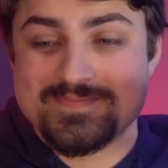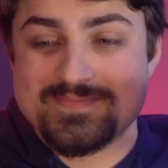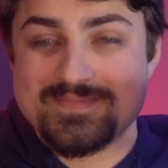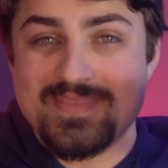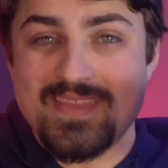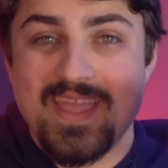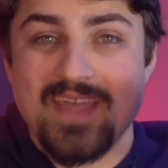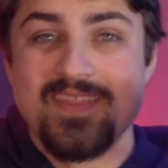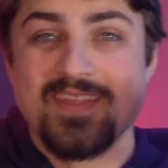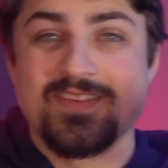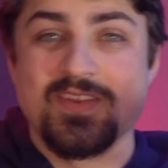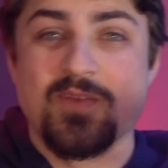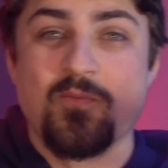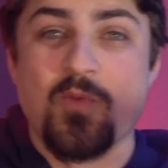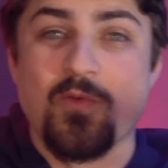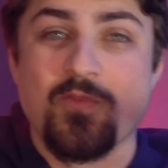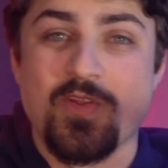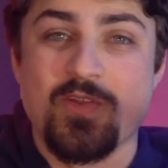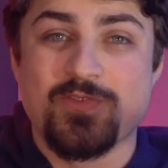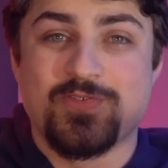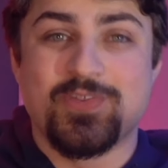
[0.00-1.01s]
that's it. More
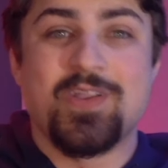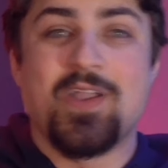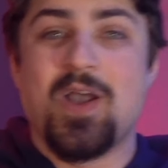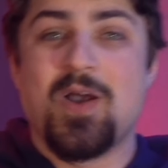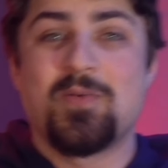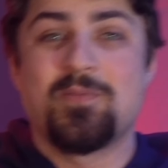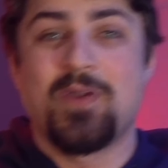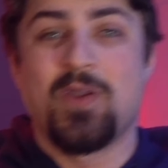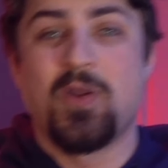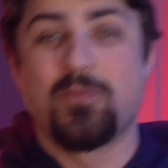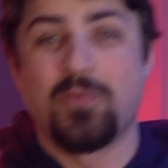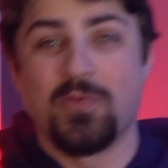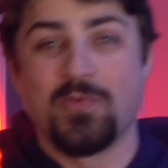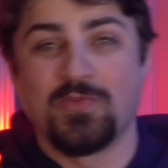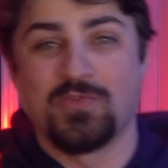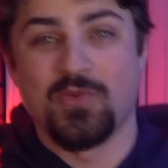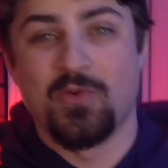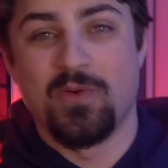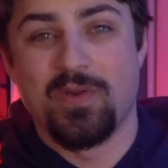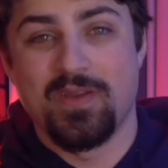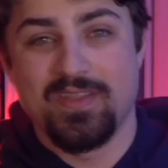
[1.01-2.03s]
videos to come. I hope you
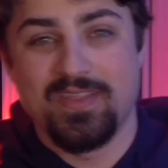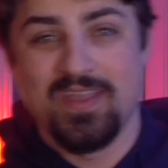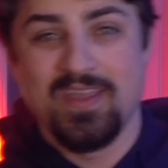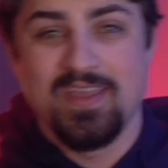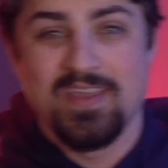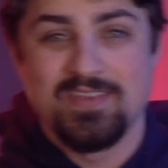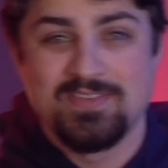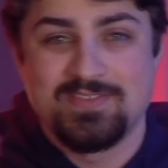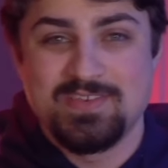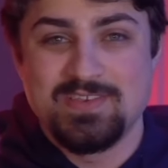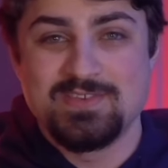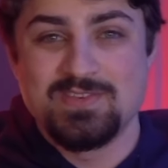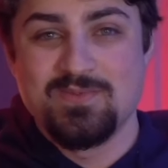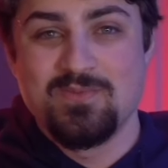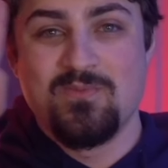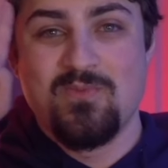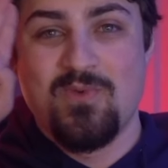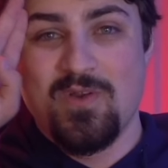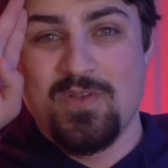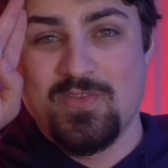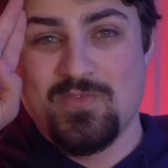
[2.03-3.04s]
enjoyed. Season
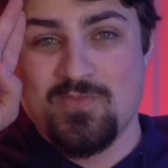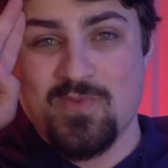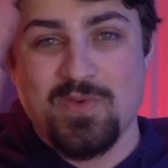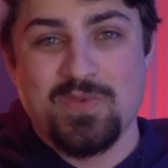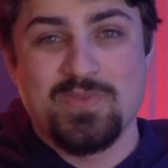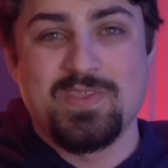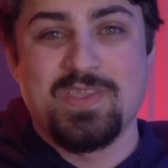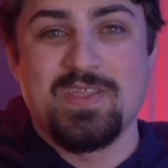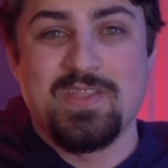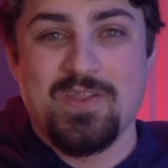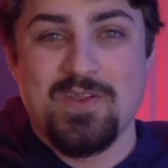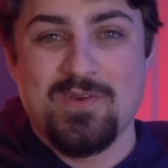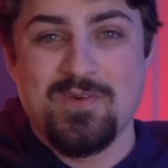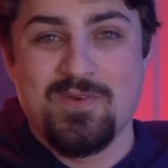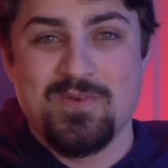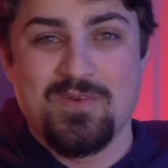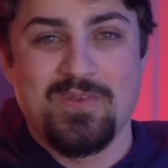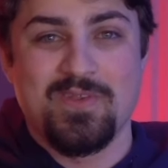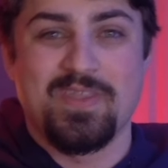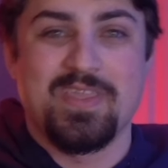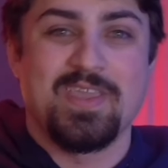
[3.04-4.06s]
1 of
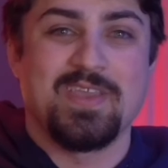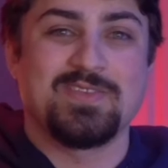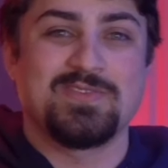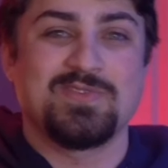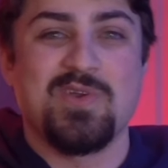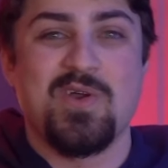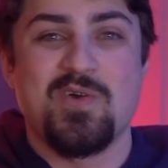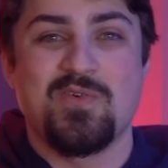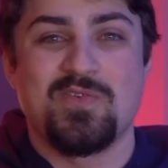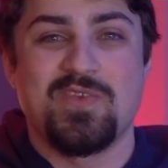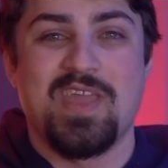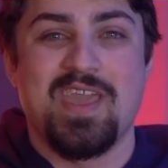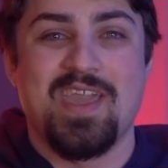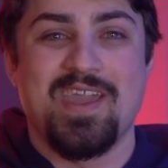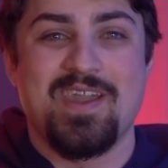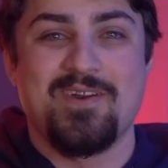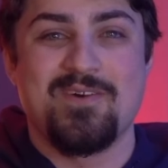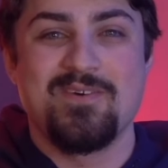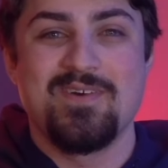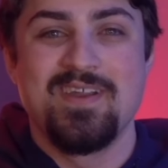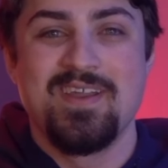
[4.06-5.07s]
Martino kicks off
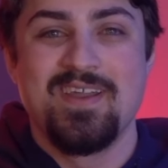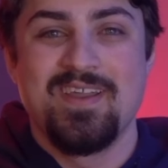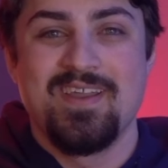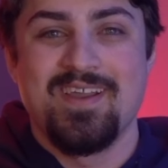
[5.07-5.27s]
now.